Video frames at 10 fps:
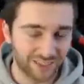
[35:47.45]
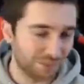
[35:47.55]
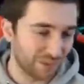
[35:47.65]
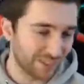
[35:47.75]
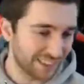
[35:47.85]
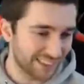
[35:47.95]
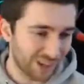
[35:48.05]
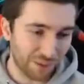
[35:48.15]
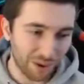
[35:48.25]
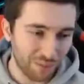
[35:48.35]
I'll be honest.
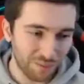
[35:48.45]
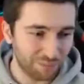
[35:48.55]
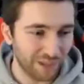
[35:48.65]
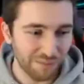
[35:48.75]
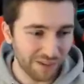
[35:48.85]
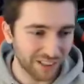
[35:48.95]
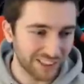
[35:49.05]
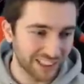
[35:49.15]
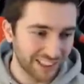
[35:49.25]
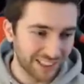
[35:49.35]
So I wouldn't play much.